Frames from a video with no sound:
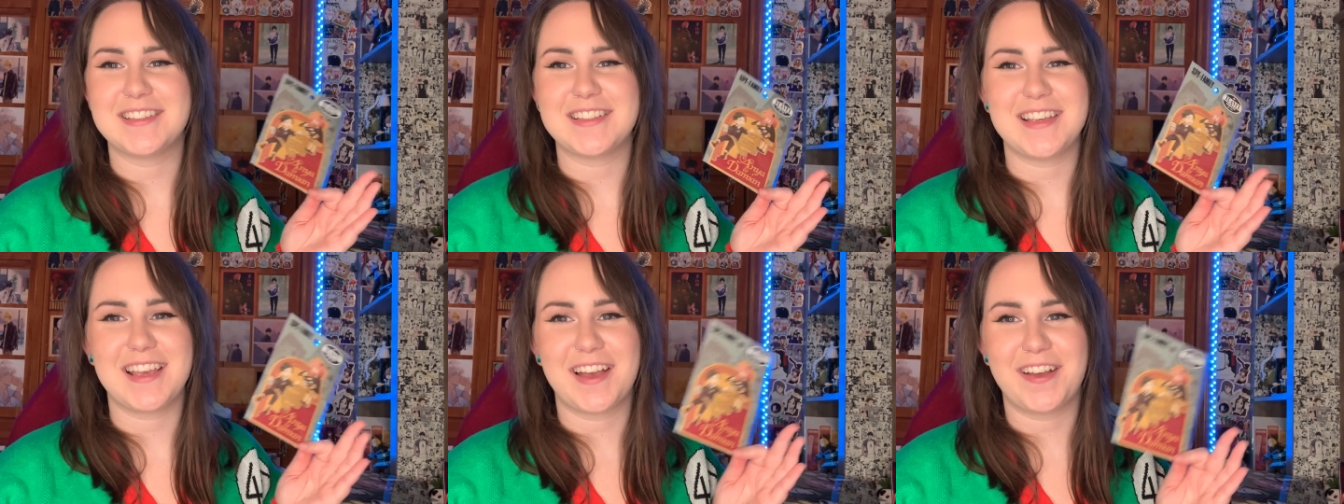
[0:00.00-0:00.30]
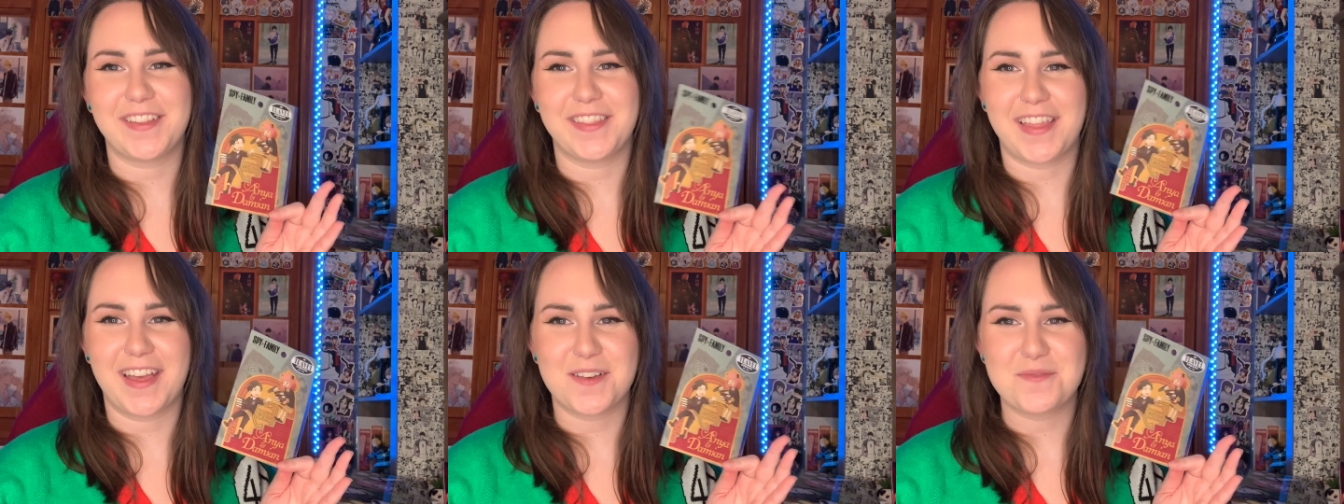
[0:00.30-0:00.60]
see
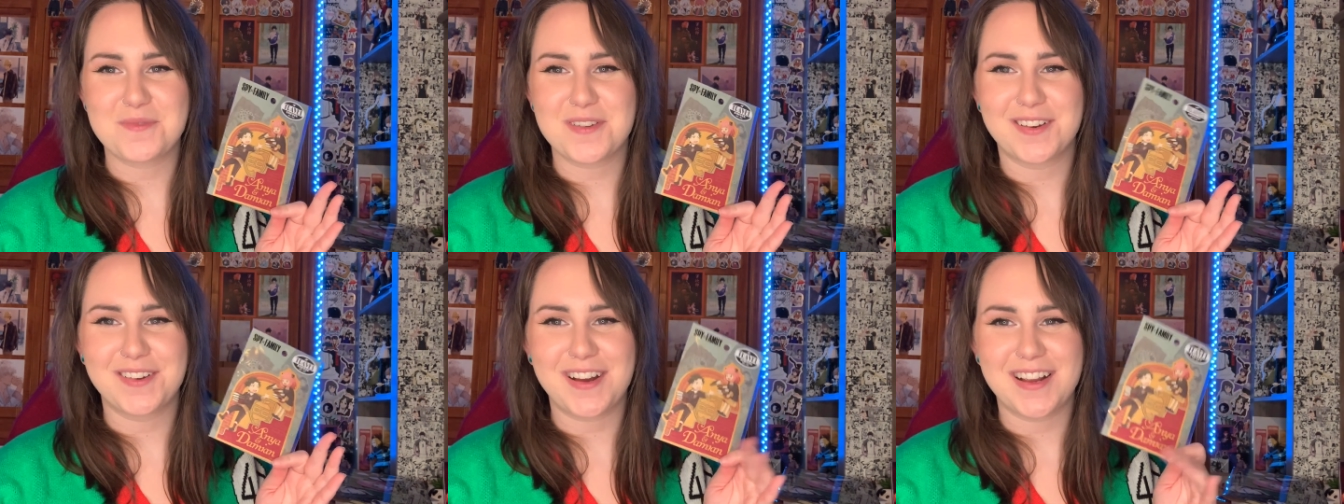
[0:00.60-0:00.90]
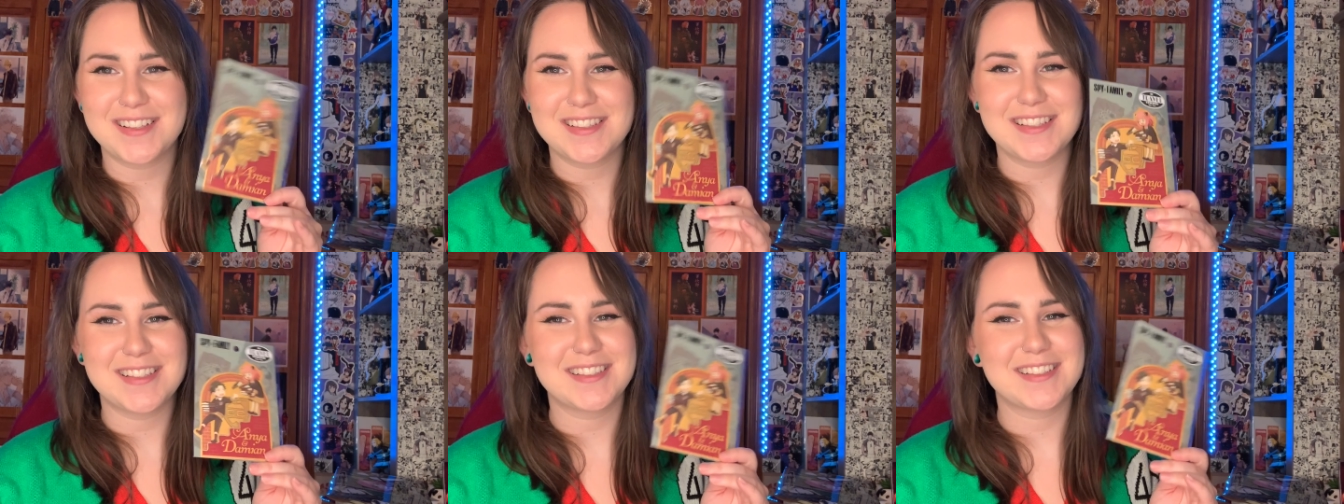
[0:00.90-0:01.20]
how that
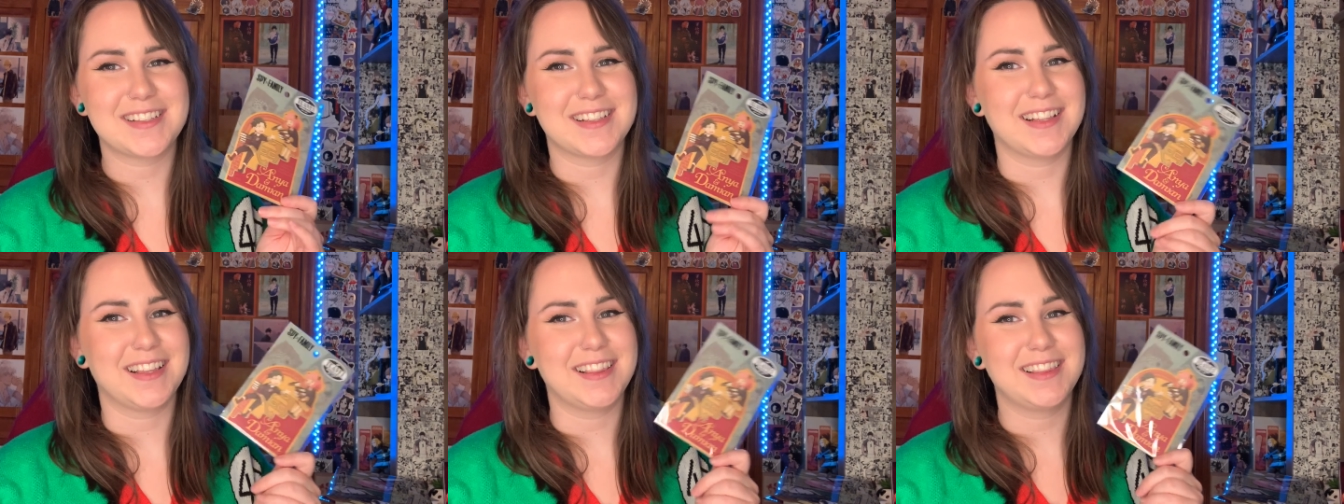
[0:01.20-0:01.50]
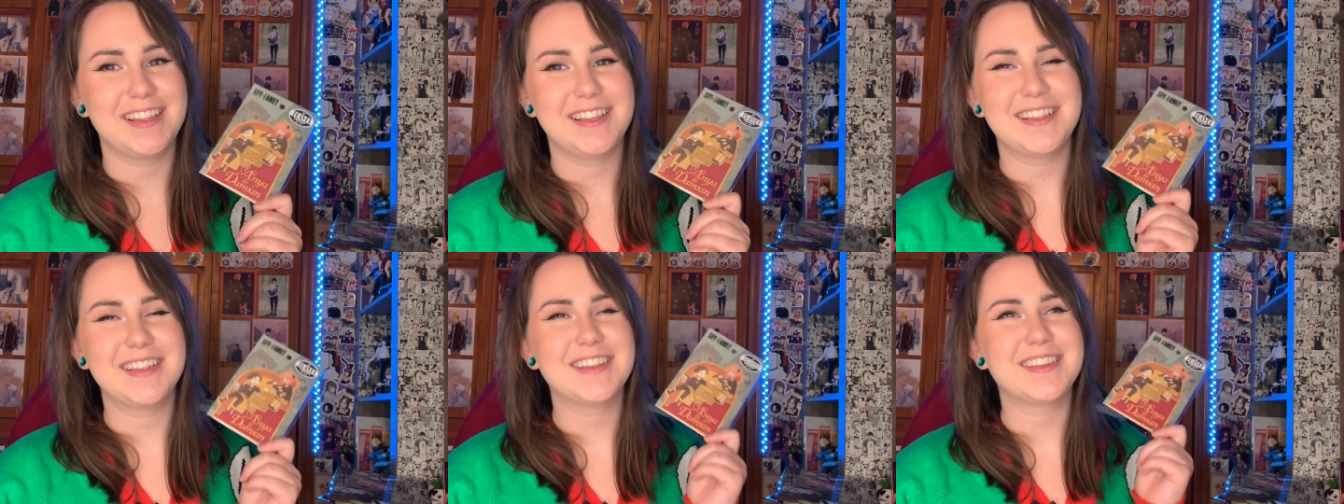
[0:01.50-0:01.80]
progresses because I
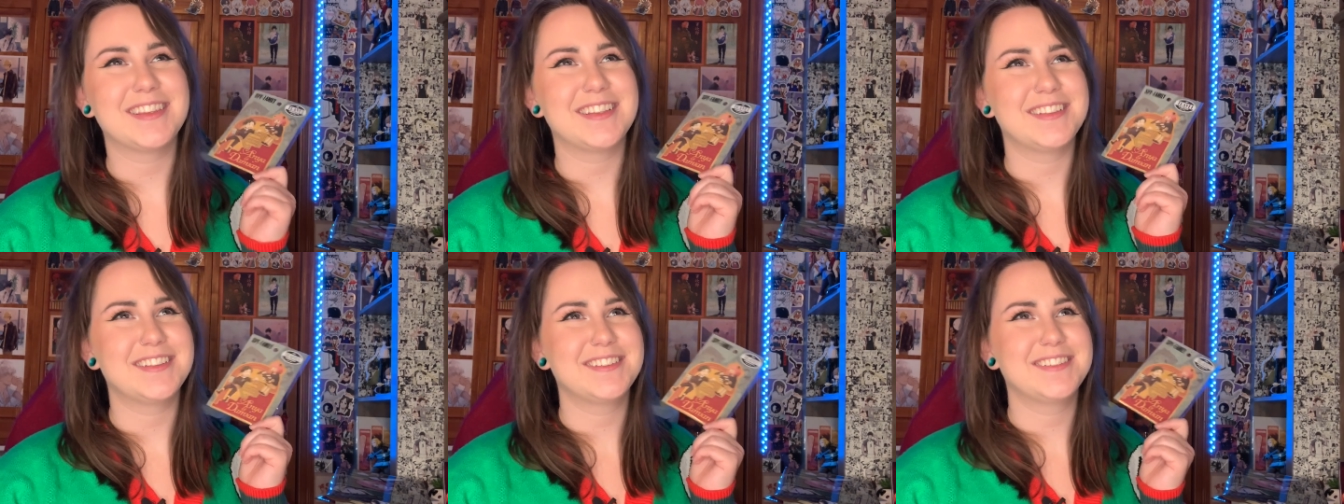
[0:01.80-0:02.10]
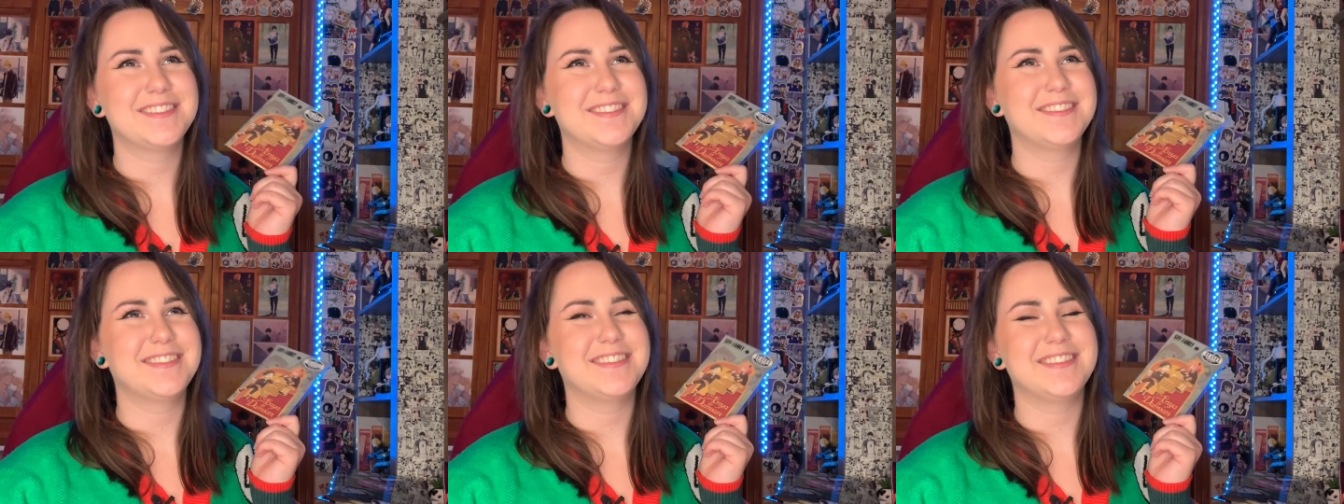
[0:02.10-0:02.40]
think
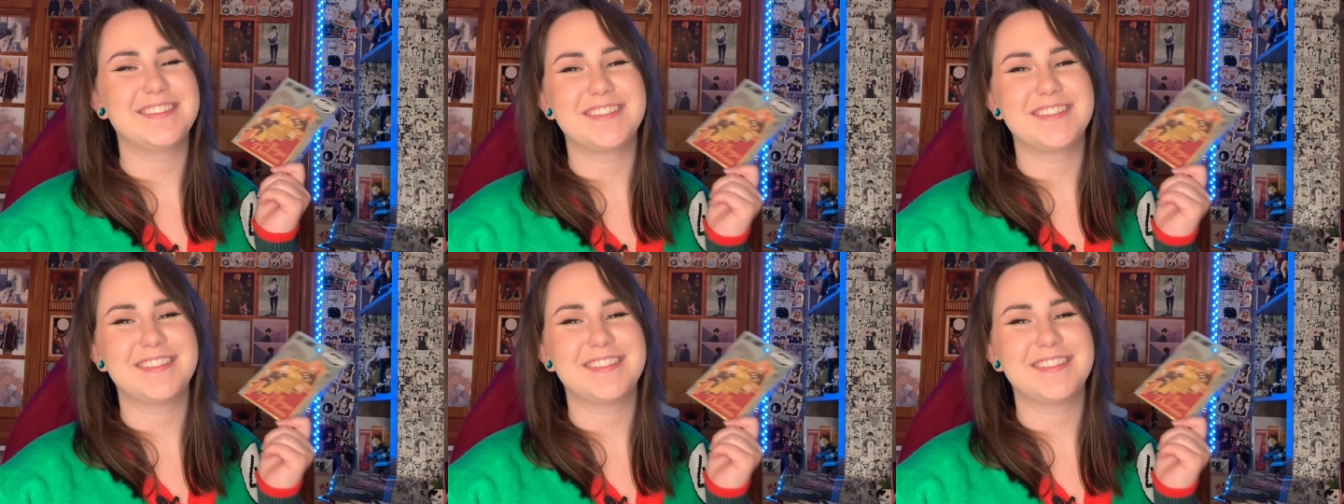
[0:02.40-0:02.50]
they'd,